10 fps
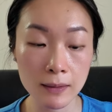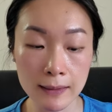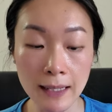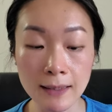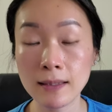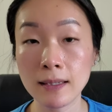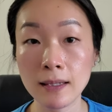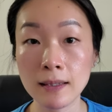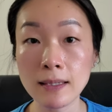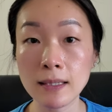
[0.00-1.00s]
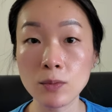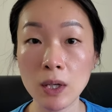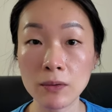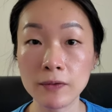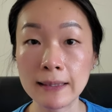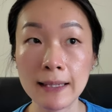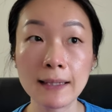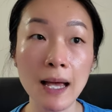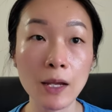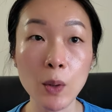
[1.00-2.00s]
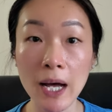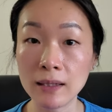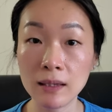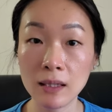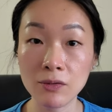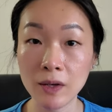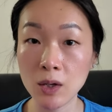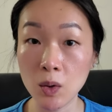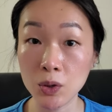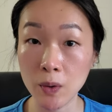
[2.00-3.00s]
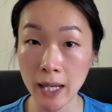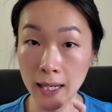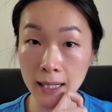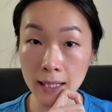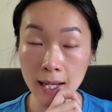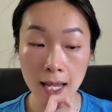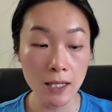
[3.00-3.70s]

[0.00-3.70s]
That's the thing. This is one of the things that you either love it or you hate it.